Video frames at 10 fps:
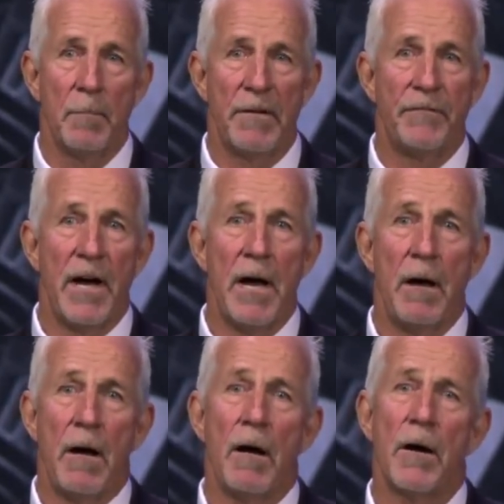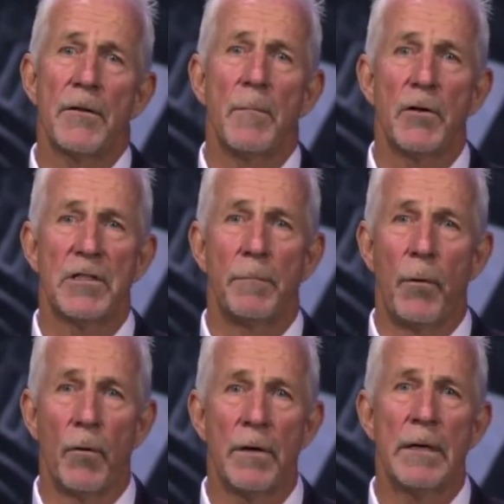But far the most
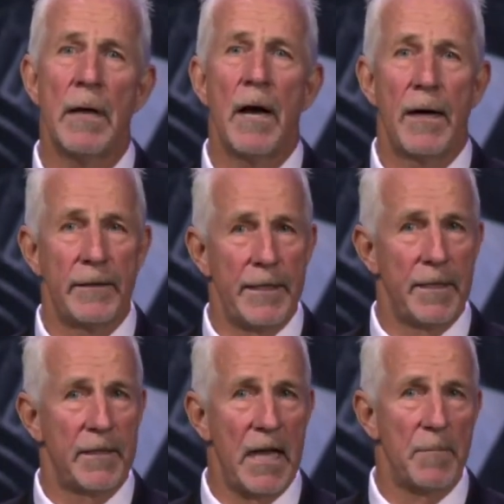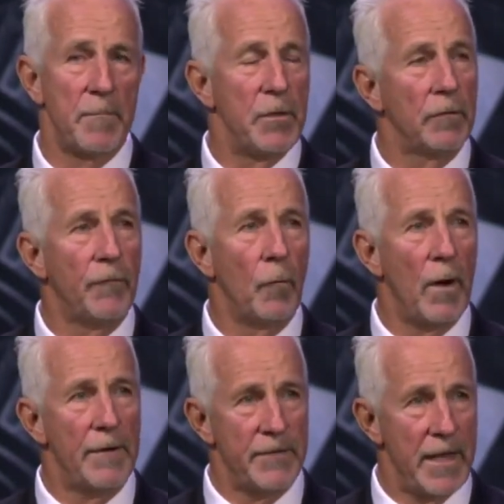important, I'd like to thank my beautiful
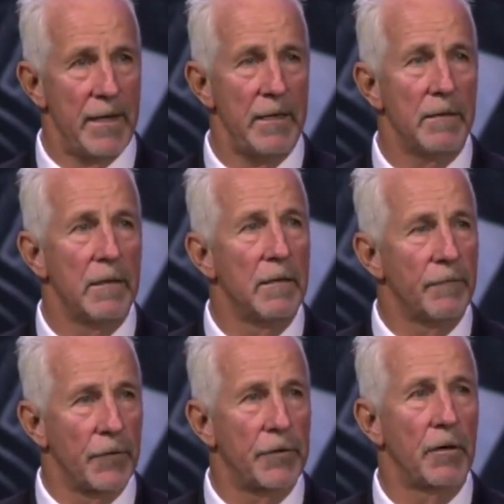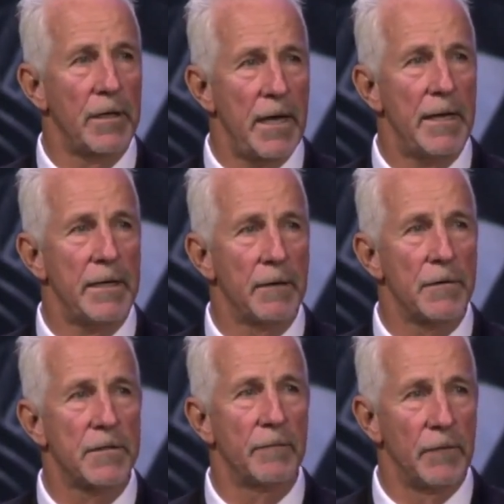wife, Danny, for 38
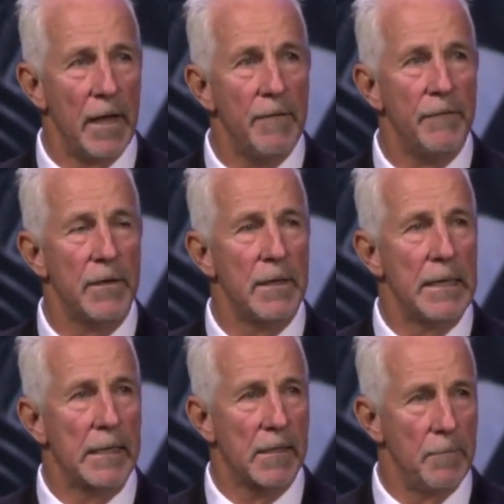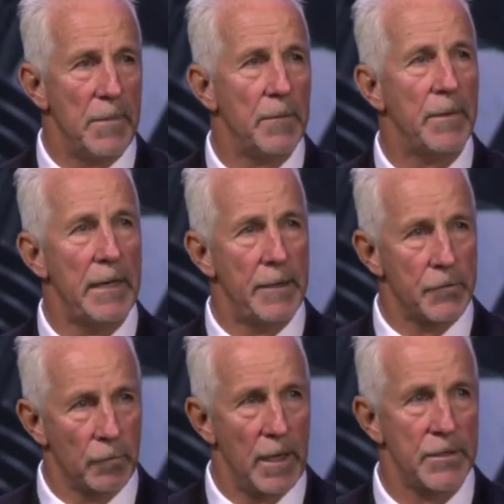years of love, commitment, and
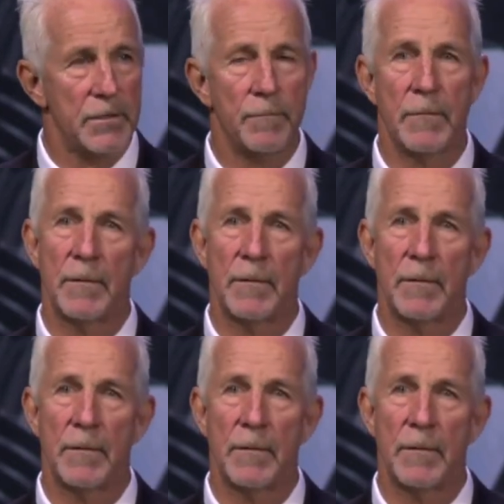trust.